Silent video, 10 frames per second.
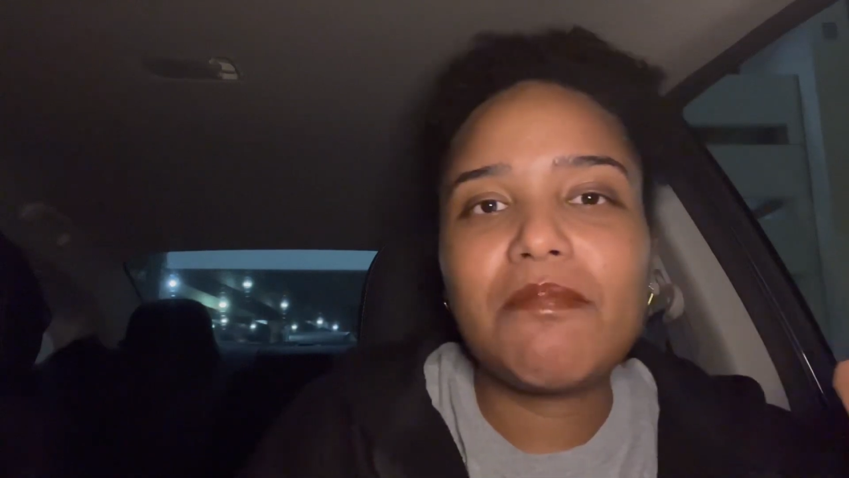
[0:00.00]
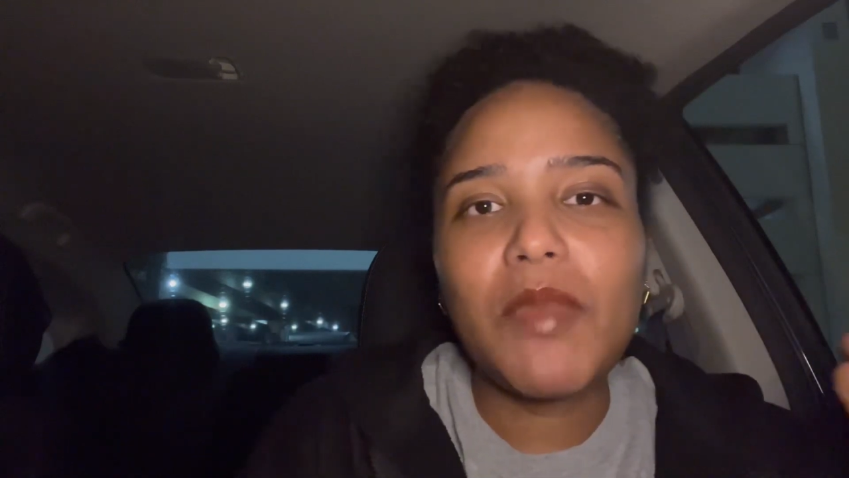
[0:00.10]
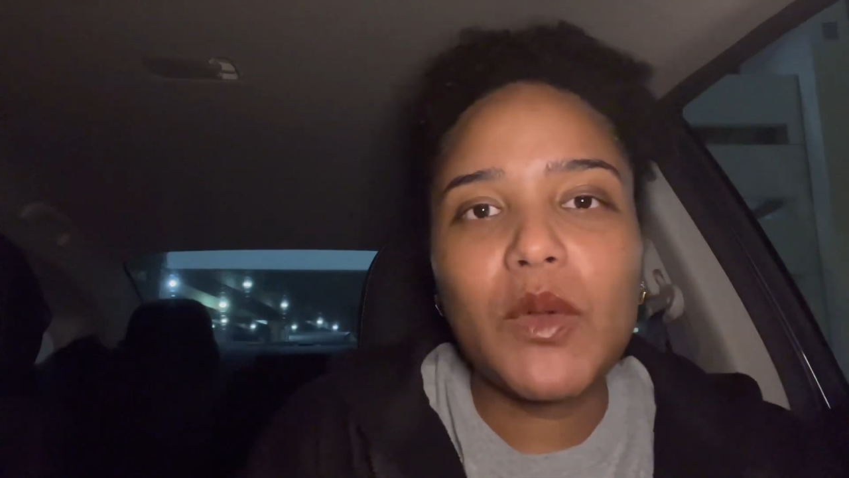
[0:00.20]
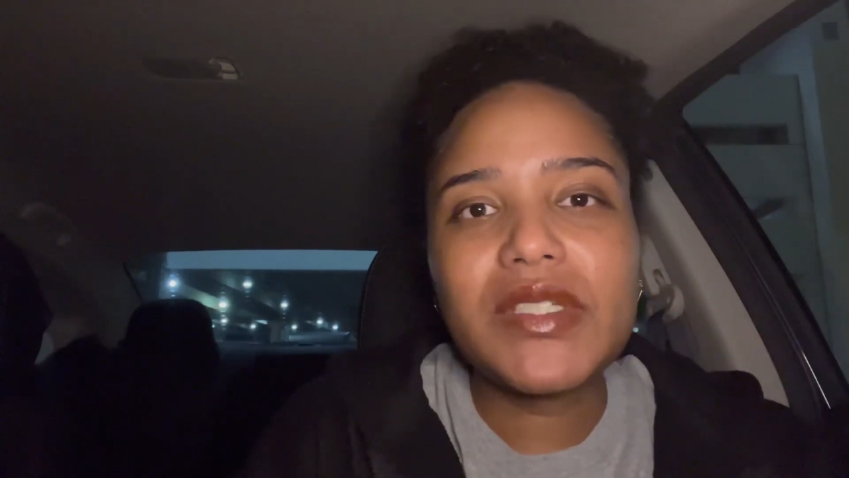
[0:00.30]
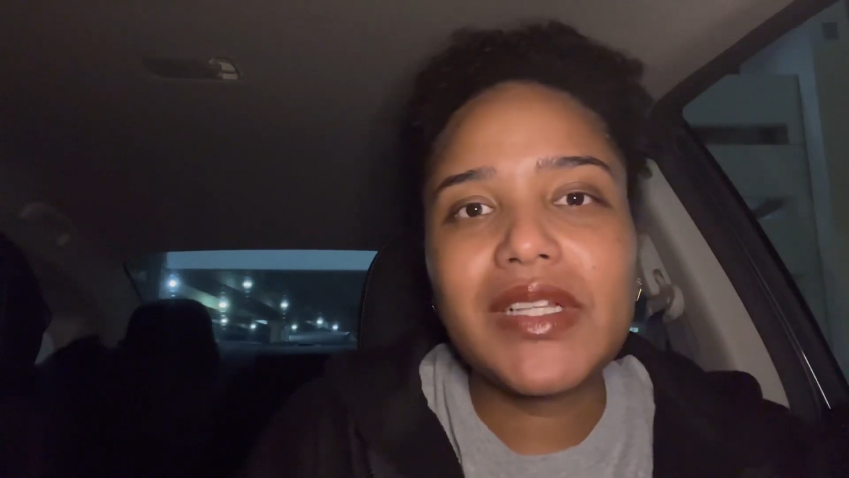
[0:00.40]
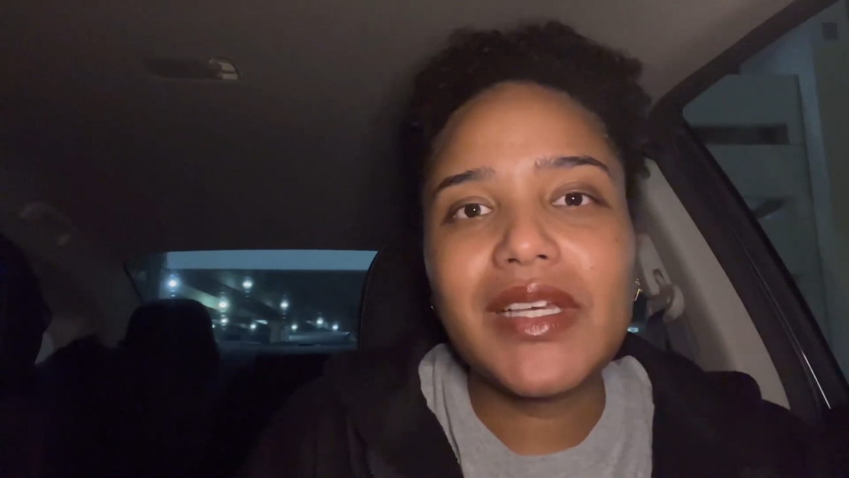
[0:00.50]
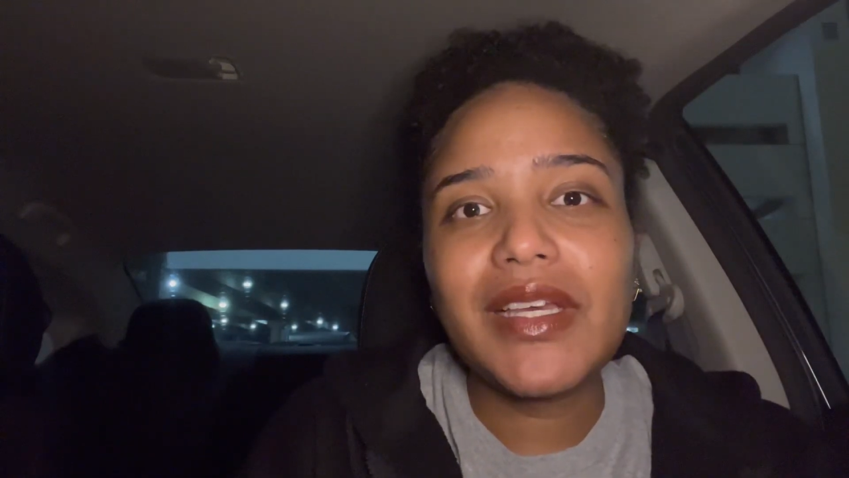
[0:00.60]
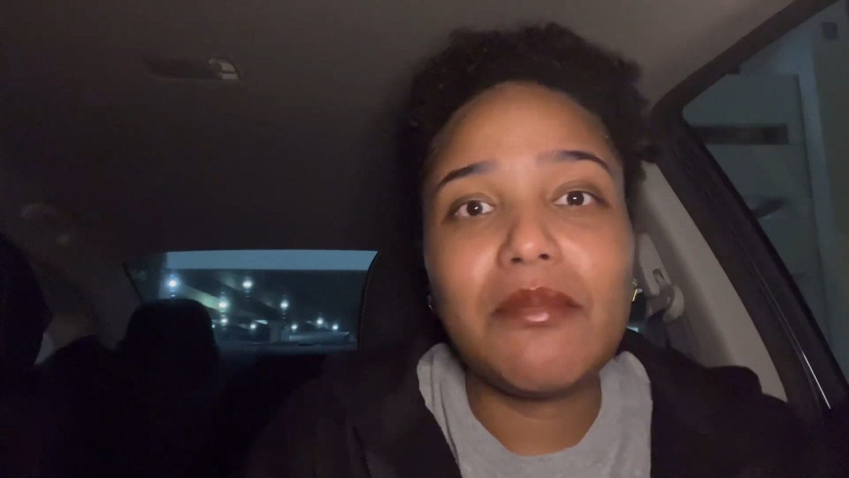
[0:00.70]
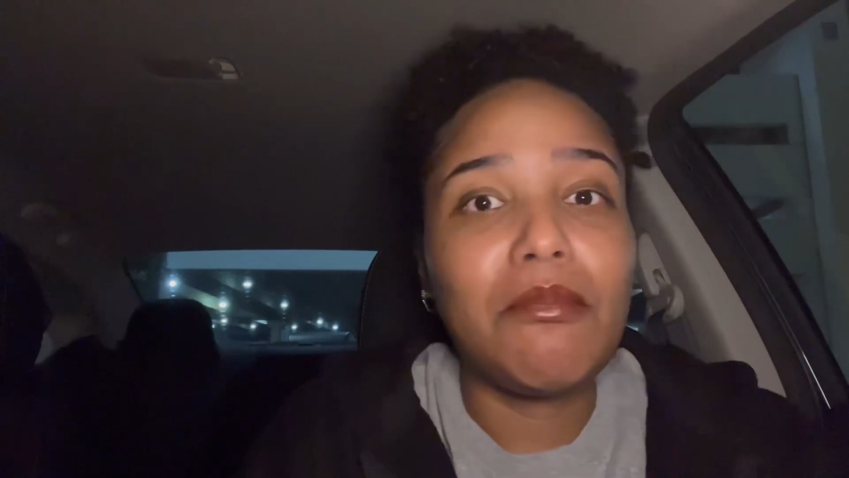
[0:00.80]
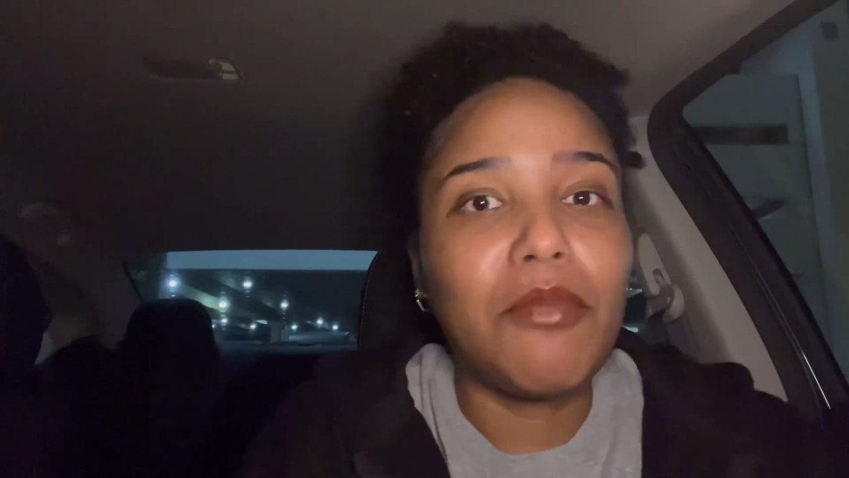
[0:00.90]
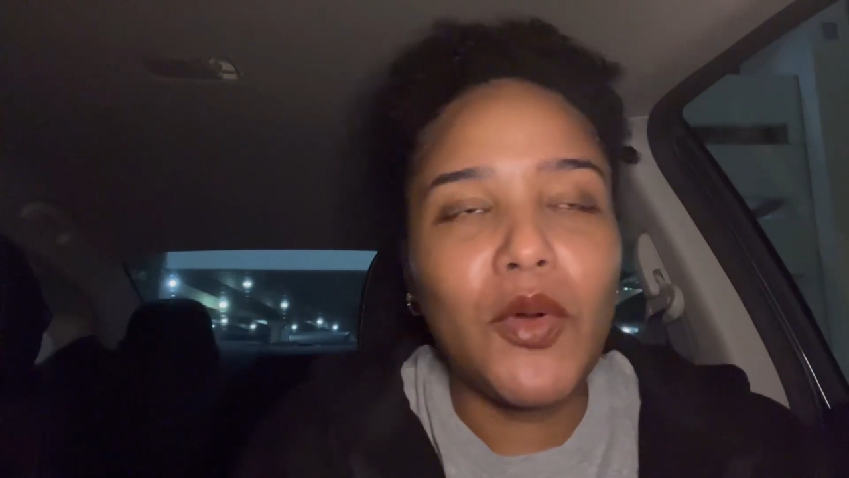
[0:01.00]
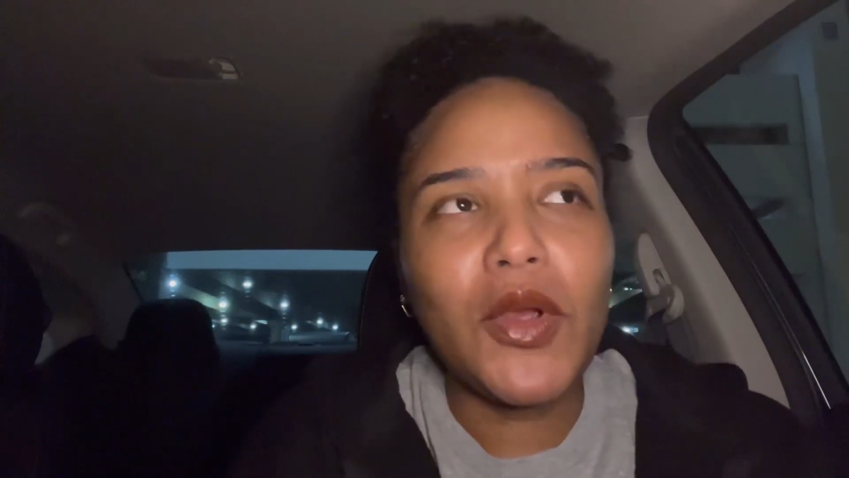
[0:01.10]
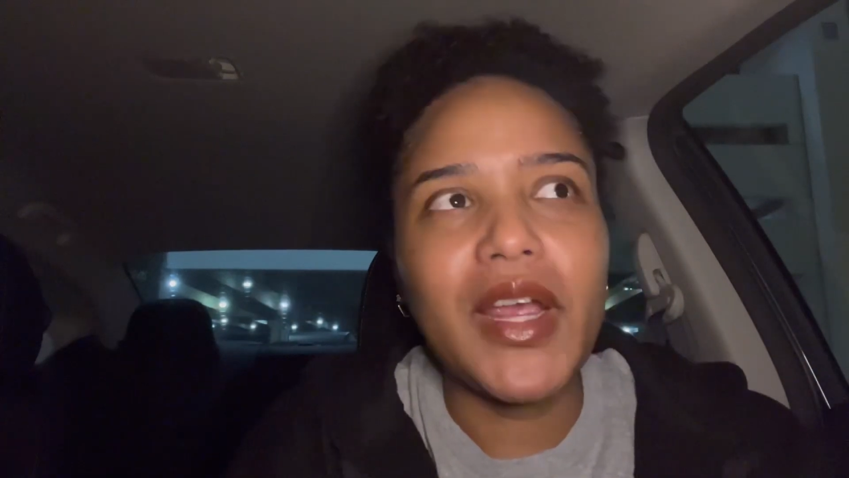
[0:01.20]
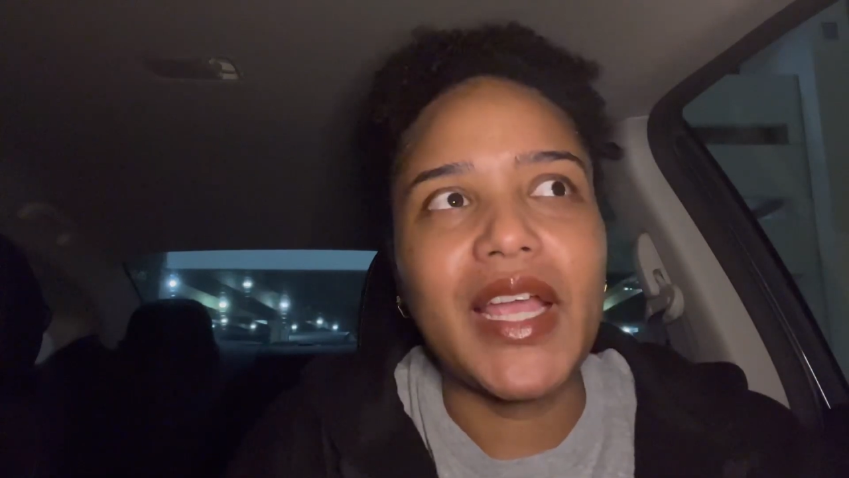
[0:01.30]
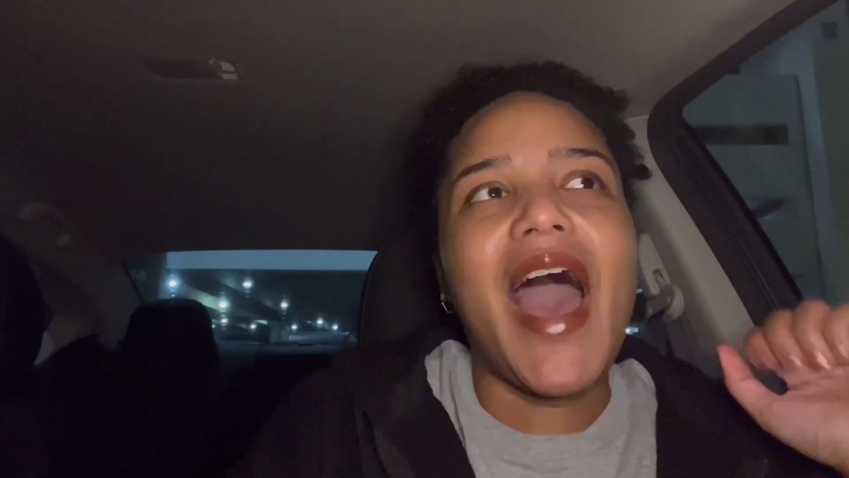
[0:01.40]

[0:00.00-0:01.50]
mostly boring.